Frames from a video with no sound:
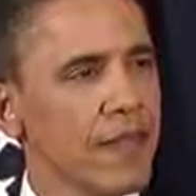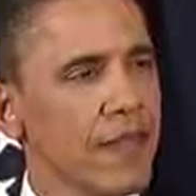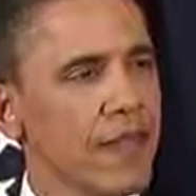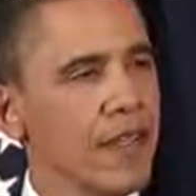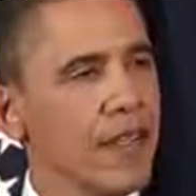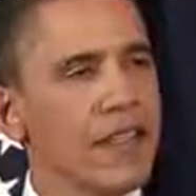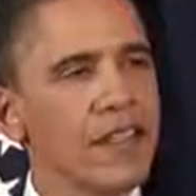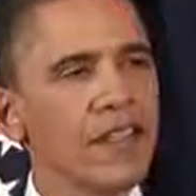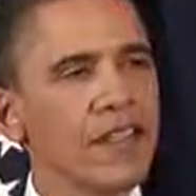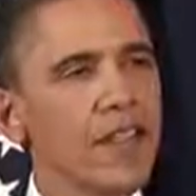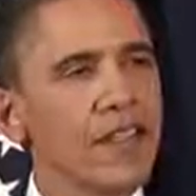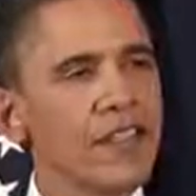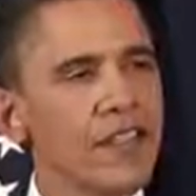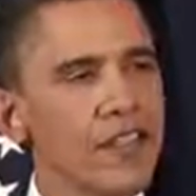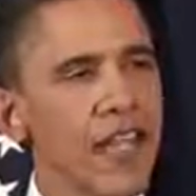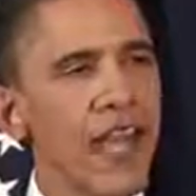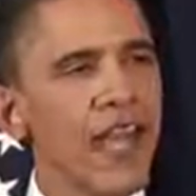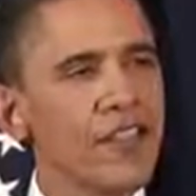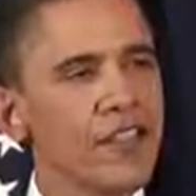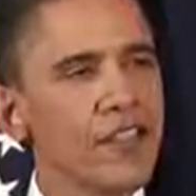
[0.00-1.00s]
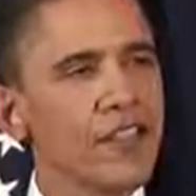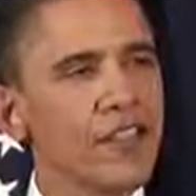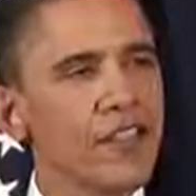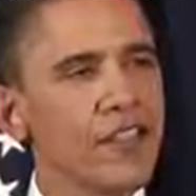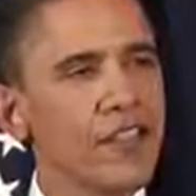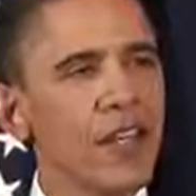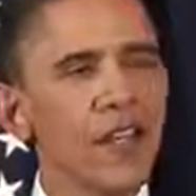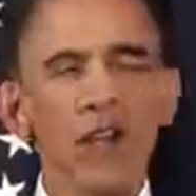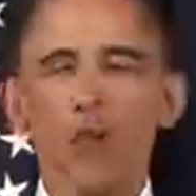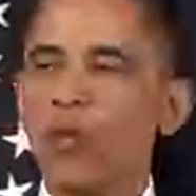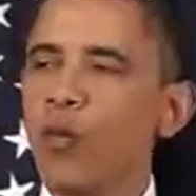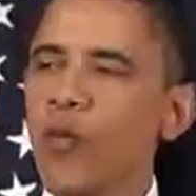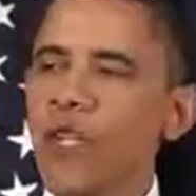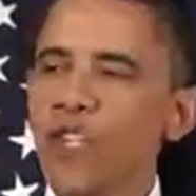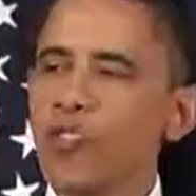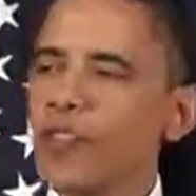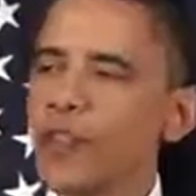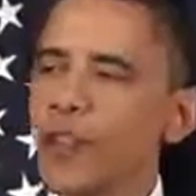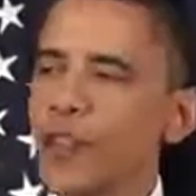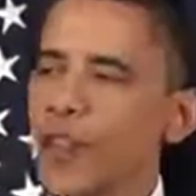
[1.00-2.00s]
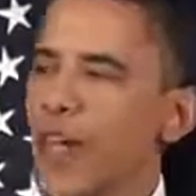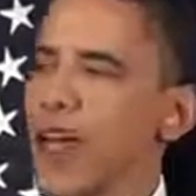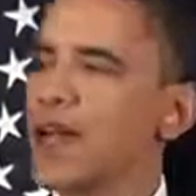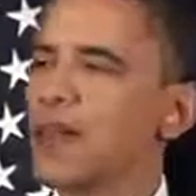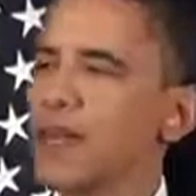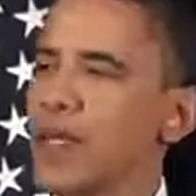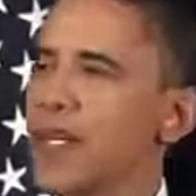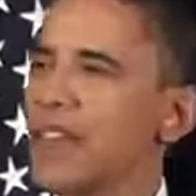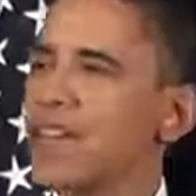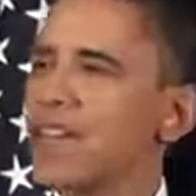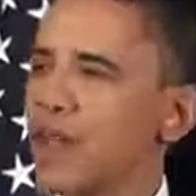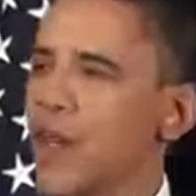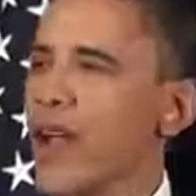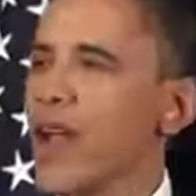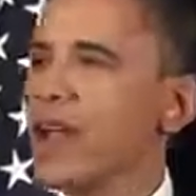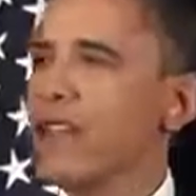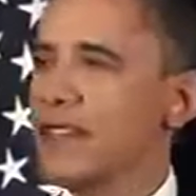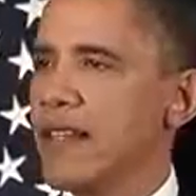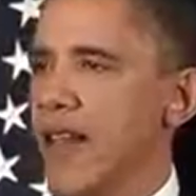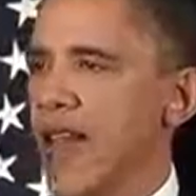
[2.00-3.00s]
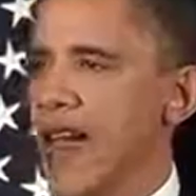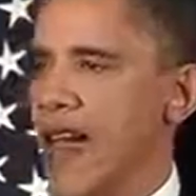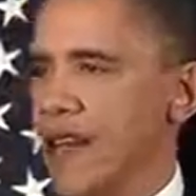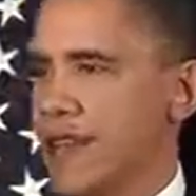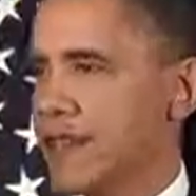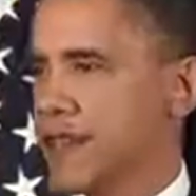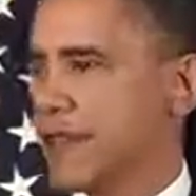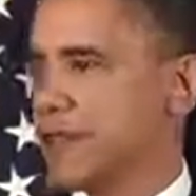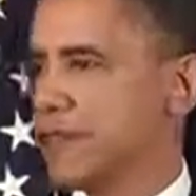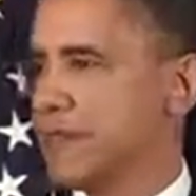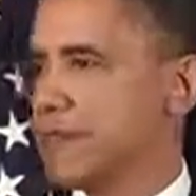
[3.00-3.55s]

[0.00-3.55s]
In such cases, we should not be afraid to act.